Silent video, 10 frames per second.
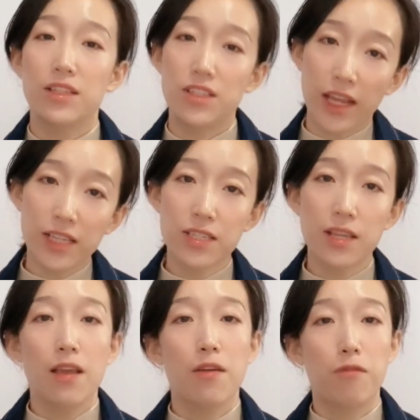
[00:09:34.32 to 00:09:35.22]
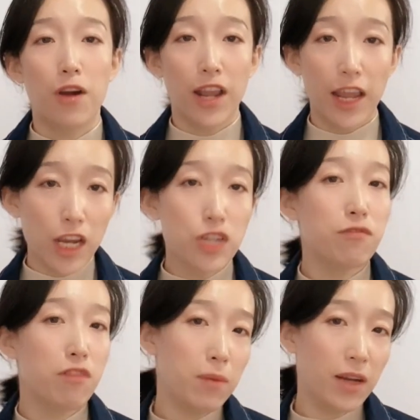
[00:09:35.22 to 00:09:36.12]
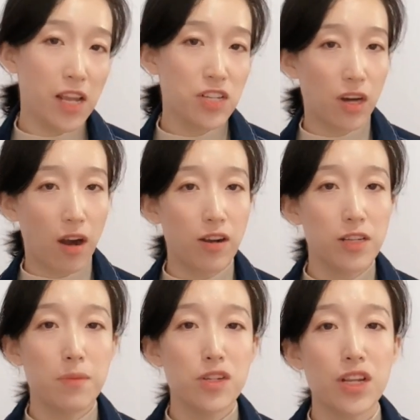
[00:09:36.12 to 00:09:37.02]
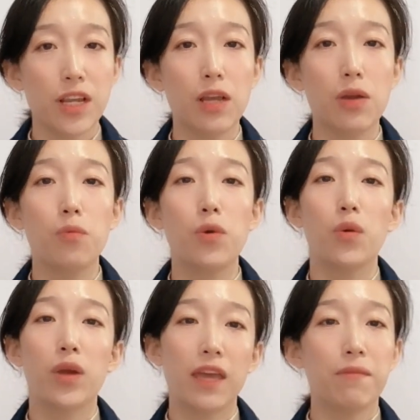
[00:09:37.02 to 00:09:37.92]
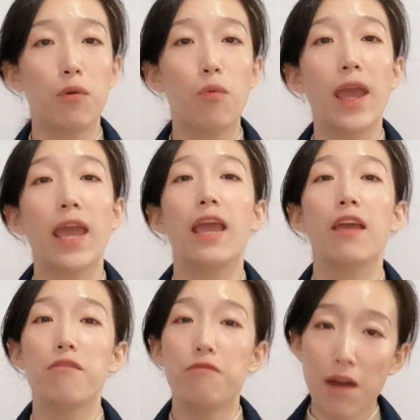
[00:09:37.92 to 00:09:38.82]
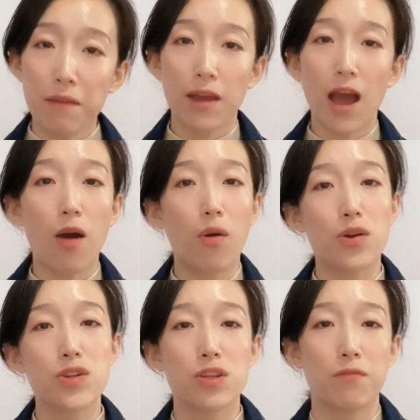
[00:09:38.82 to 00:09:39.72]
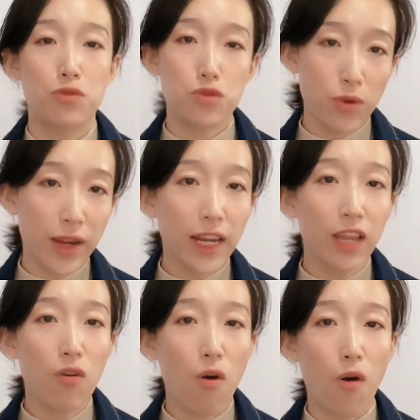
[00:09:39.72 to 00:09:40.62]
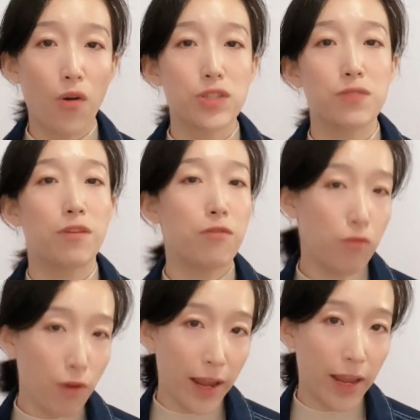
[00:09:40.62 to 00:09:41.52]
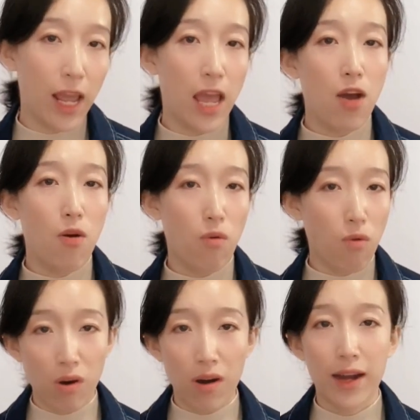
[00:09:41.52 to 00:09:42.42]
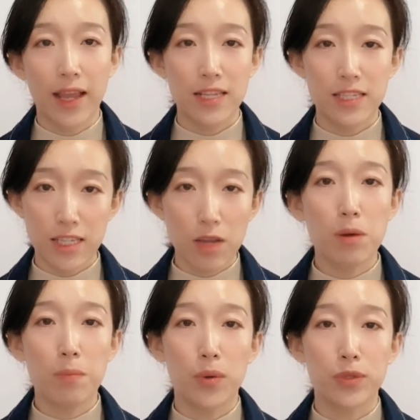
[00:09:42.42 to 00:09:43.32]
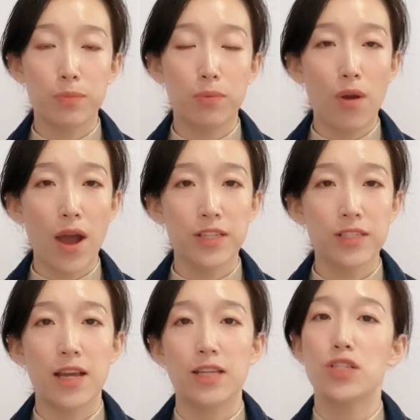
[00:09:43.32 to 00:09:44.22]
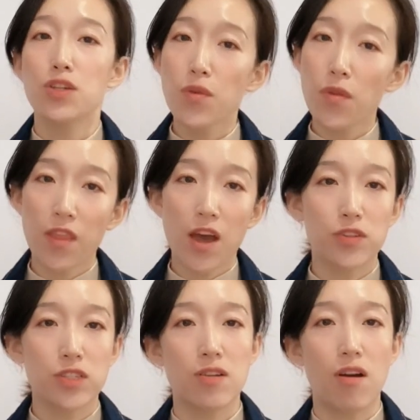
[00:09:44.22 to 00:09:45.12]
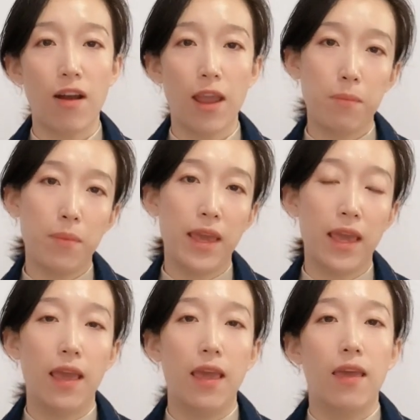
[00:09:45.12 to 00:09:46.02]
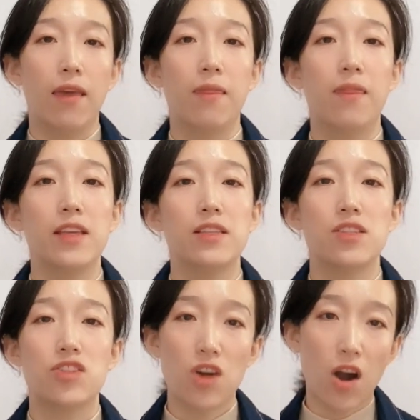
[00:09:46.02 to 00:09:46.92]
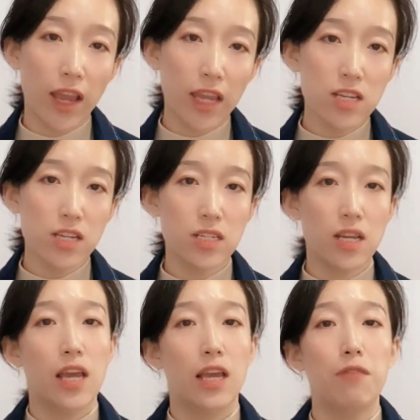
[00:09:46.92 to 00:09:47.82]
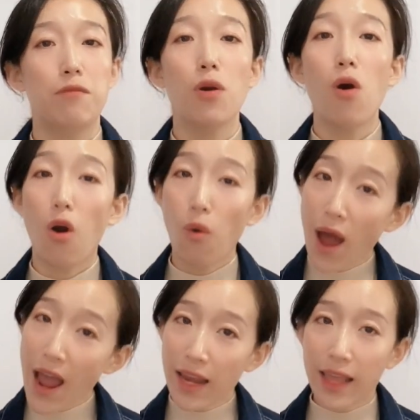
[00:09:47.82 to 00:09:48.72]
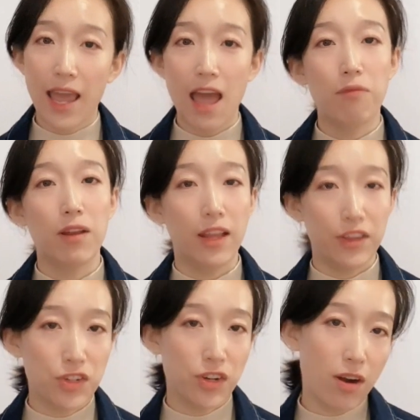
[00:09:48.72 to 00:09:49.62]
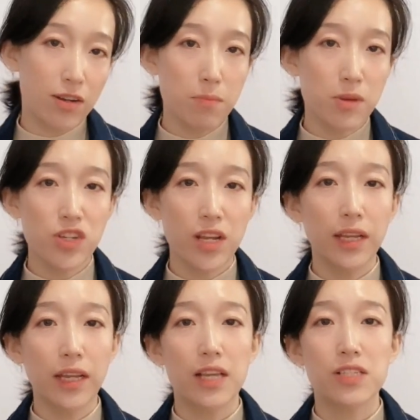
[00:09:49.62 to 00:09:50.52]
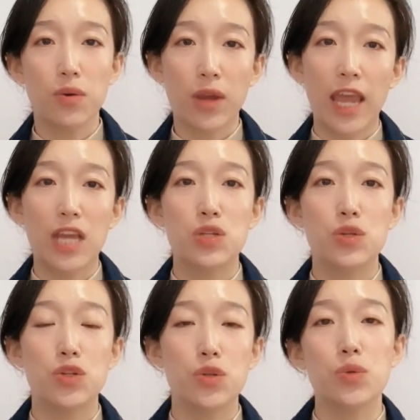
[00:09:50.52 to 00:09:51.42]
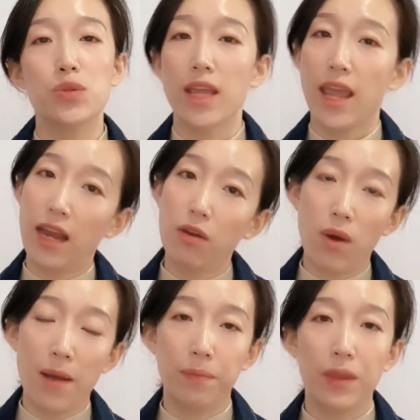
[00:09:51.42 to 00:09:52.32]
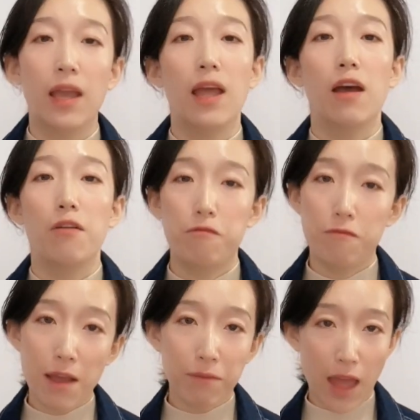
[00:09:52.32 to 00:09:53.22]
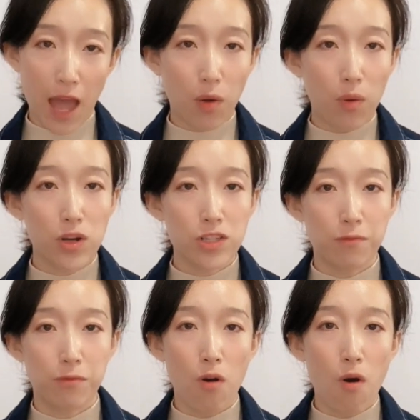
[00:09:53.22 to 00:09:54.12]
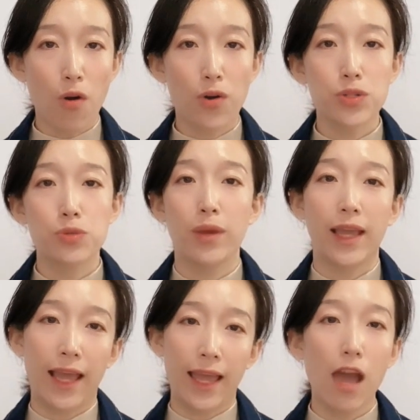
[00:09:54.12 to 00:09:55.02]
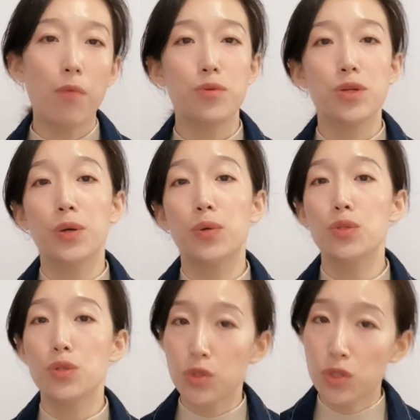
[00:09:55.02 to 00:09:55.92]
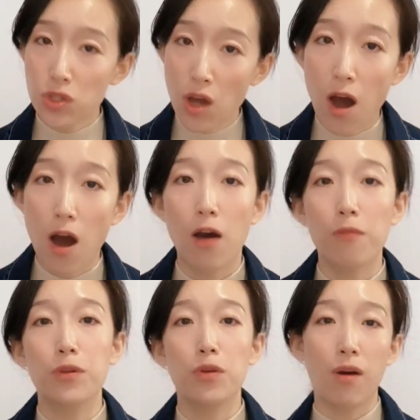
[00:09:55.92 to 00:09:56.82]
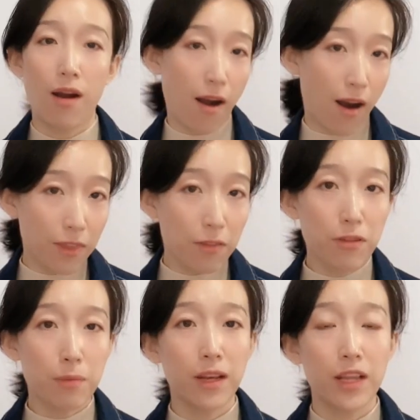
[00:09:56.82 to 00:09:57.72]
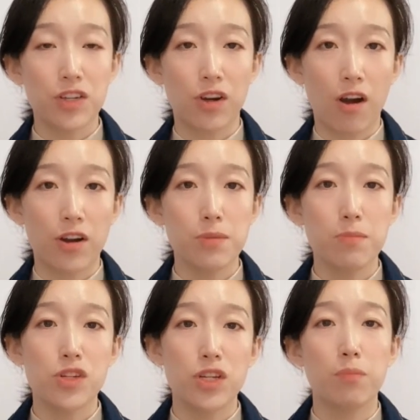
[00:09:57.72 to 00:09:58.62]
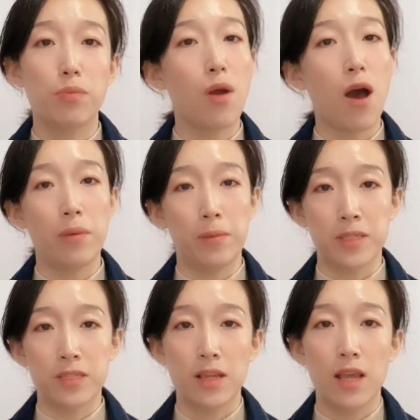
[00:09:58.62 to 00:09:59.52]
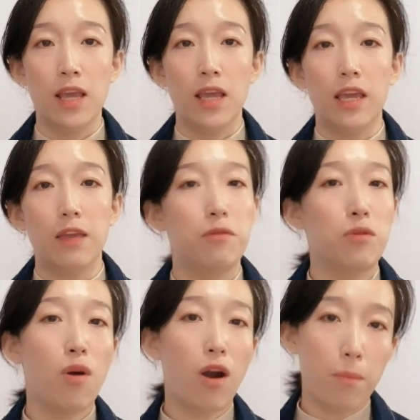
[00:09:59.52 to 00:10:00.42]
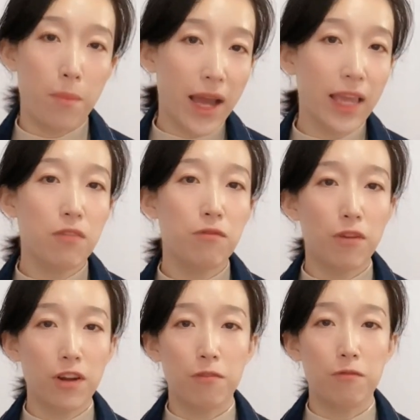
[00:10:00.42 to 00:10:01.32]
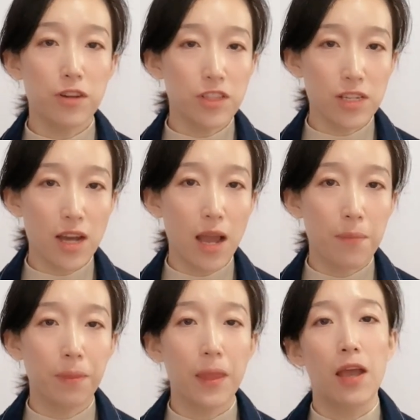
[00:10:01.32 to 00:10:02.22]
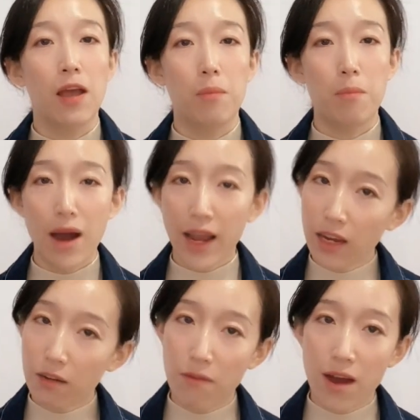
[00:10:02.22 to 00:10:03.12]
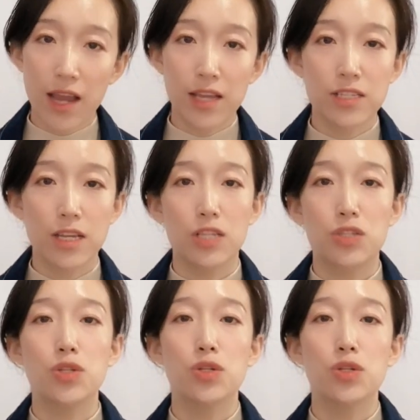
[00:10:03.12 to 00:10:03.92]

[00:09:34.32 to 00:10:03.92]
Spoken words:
Sixth, for each fabulator cutting machine, we'll give away 5 hours of training course for free, or consumables priced at 2,000 RMB. This is targeted. If you already have a laser cutting machine, it's okay to choose anyone. 5 hours, of course, we can help you to solve your other fibrillator cutting machine problems. If you are buying for the first time, my advice is